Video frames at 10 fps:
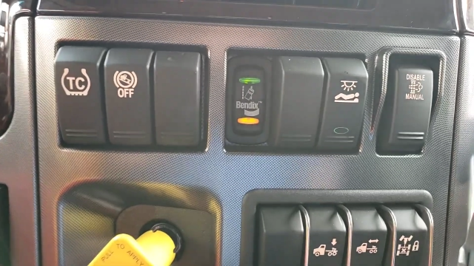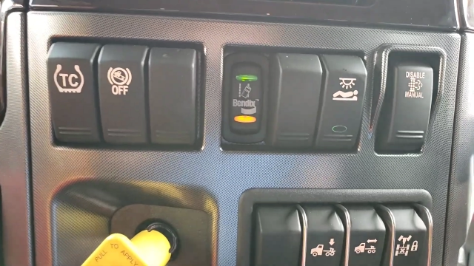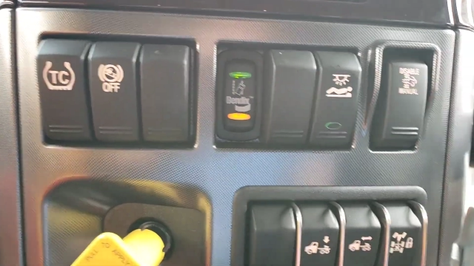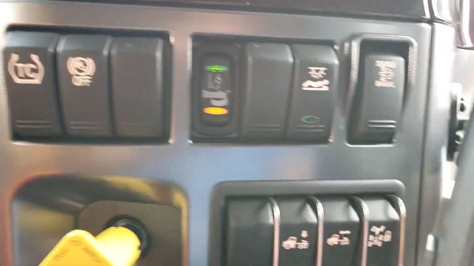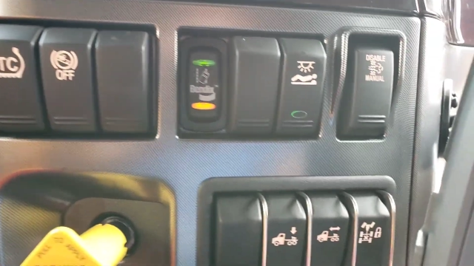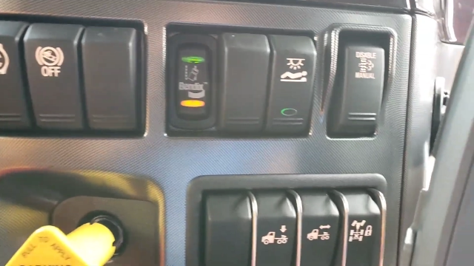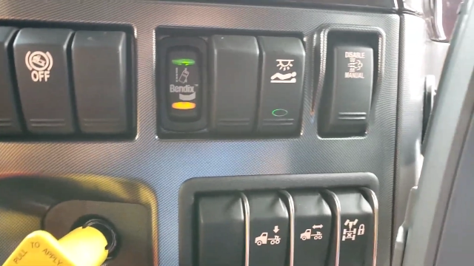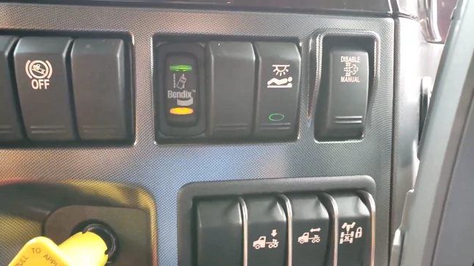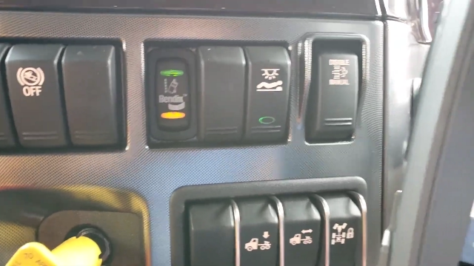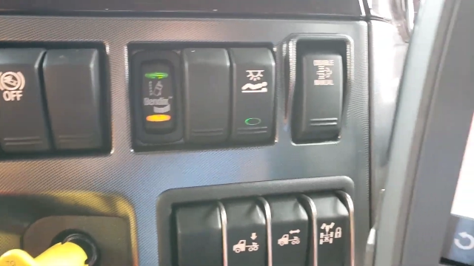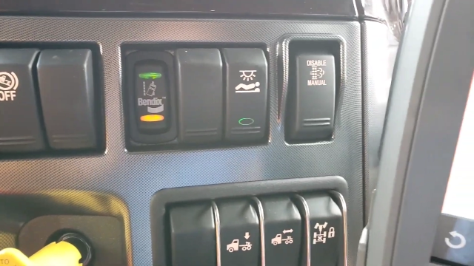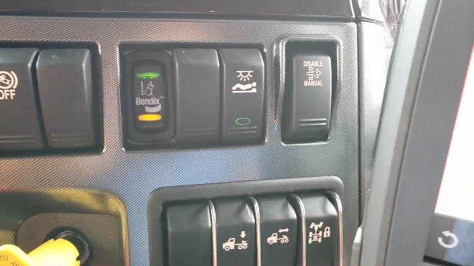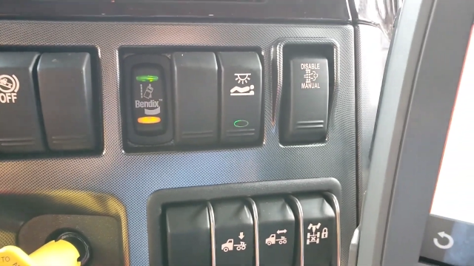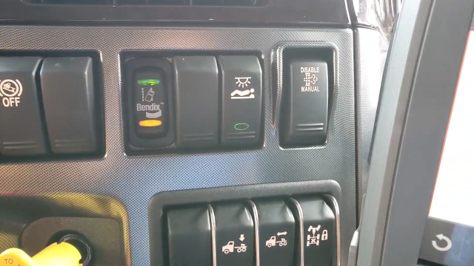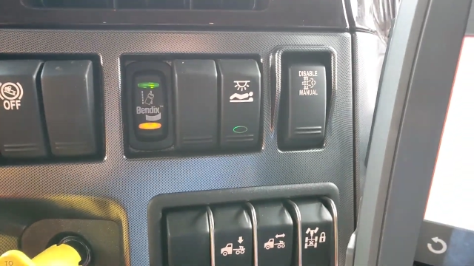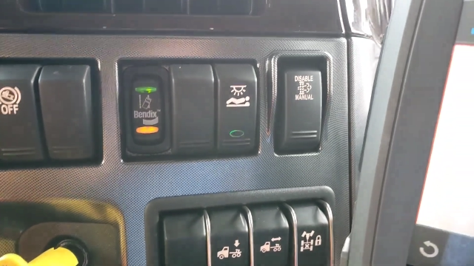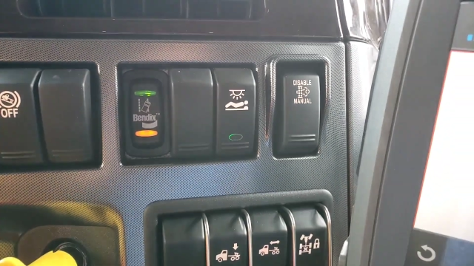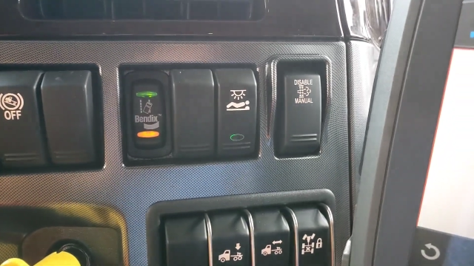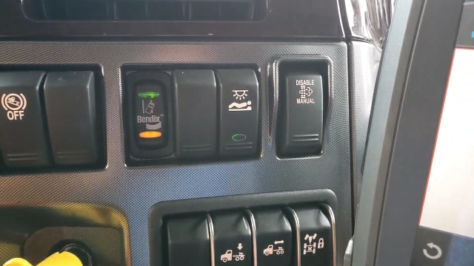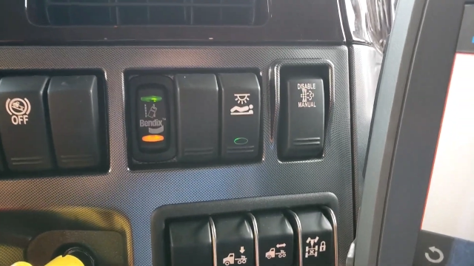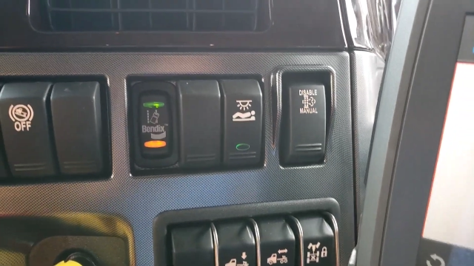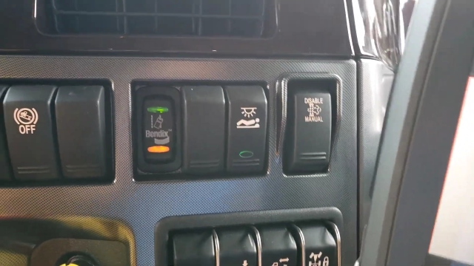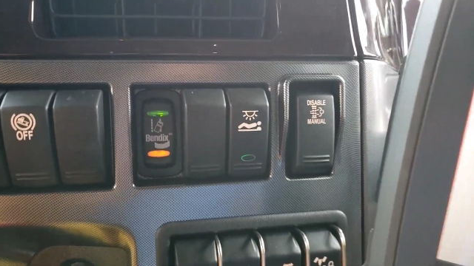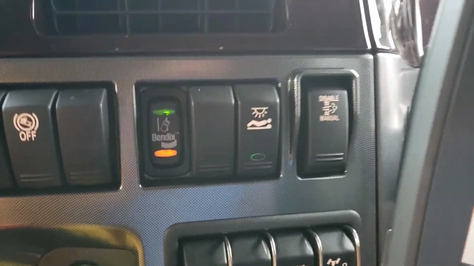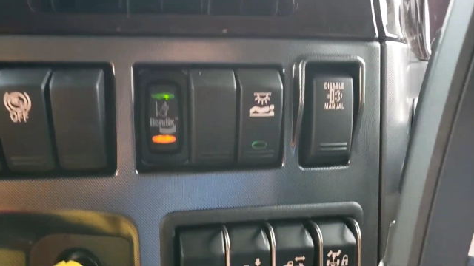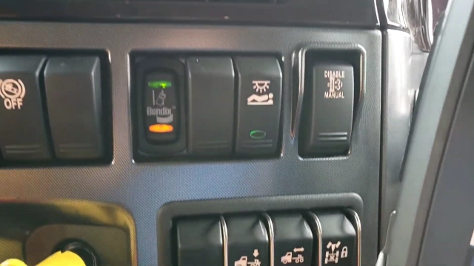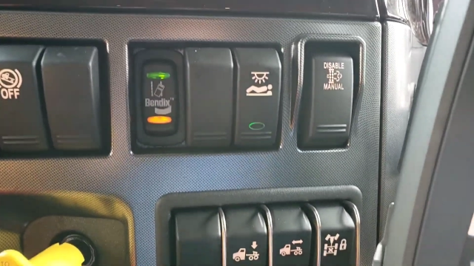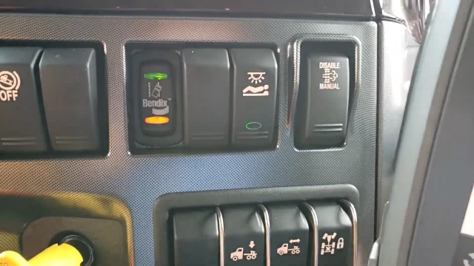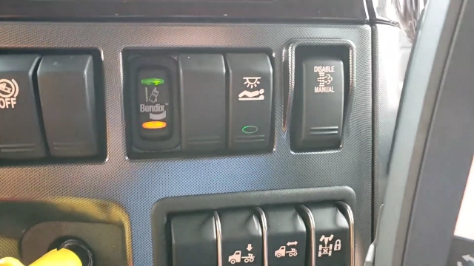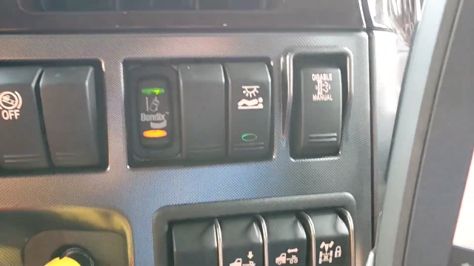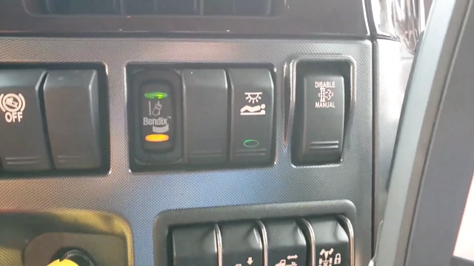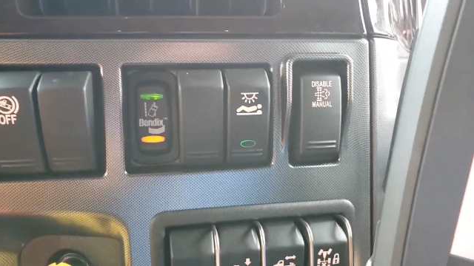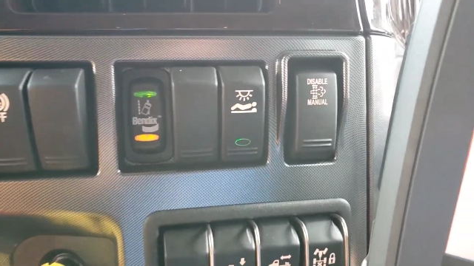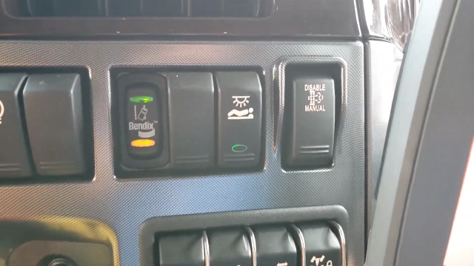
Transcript: (no speaker visible)